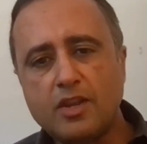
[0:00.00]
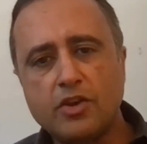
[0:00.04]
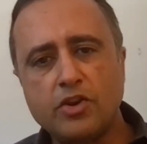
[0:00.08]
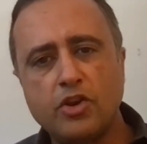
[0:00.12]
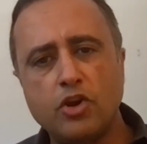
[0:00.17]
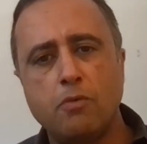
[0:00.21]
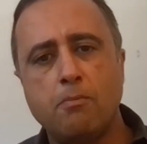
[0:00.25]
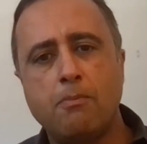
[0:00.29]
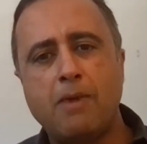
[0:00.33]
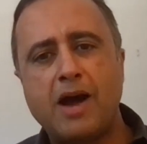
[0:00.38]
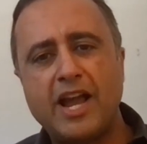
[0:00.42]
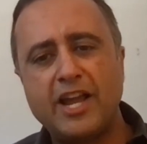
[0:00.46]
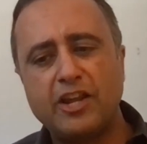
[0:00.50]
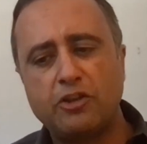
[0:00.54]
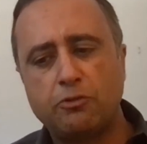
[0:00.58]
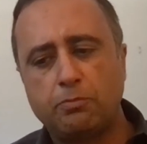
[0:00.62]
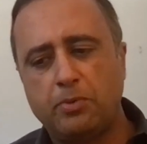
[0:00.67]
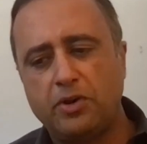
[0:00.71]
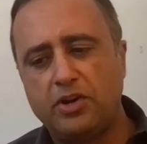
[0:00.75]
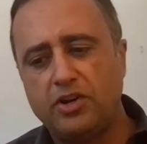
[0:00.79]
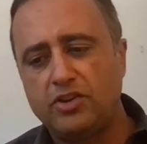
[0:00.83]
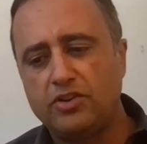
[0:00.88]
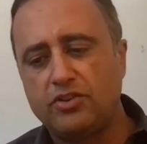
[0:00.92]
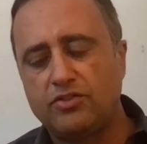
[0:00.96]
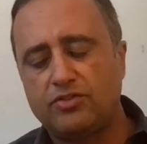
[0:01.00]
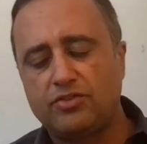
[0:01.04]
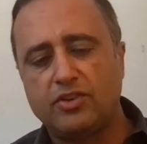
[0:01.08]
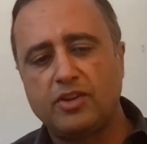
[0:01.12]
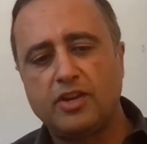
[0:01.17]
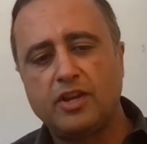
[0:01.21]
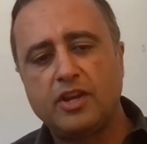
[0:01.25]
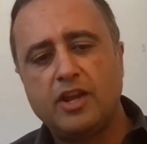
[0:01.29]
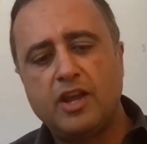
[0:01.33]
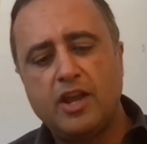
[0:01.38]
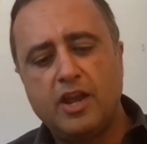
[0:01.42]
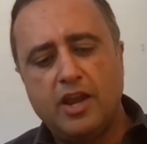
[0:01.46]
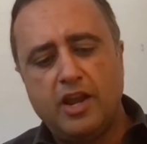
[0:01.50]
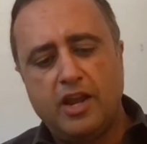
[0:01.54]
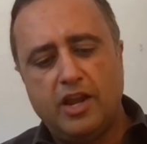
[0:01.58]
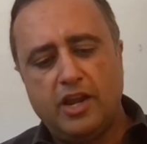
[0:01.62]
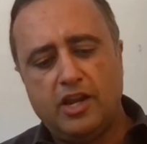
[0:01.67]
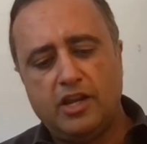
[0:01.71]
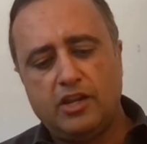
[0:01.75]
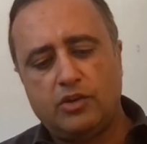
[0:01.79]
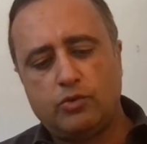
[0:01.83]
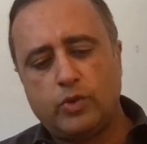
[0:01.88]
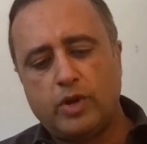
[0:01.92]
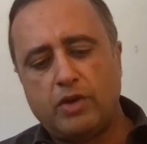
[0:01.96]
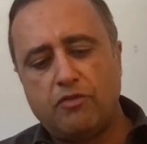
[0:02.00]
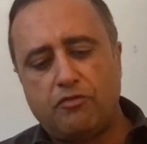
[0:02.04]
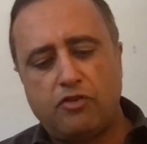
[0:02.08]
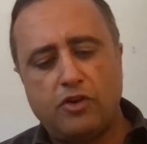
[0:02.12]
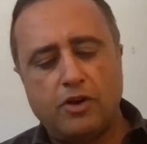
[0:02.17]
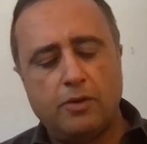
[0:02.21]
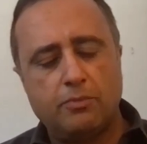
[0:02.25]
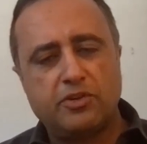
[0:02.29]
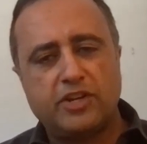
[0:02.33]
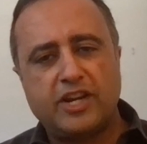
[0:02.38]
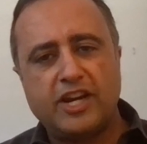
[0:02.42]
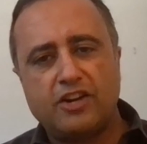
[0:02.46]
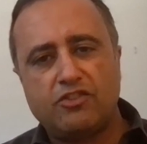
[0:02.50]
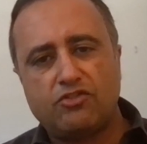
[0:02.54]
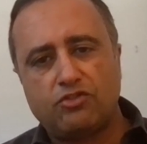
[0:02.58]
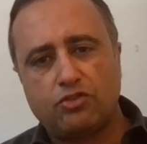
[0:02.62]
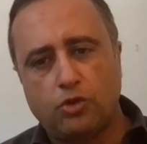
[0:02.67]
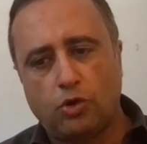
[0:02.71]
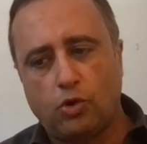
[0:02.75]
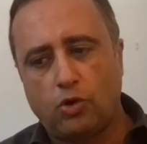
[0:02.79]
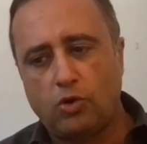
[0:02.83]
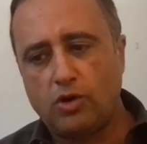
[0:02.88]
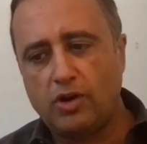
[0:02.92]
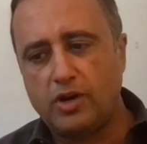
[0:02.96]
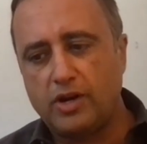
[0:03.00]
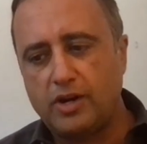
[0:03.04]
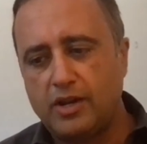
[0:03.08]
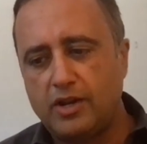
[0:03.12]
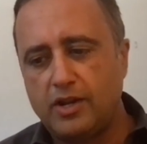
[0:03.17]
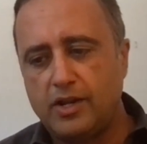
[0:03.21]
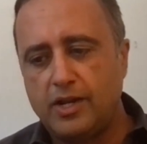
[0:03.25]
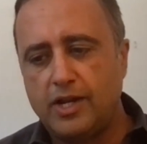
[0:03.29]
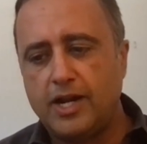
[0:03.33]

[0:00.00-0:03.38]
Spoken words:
My experience is when firms get sold,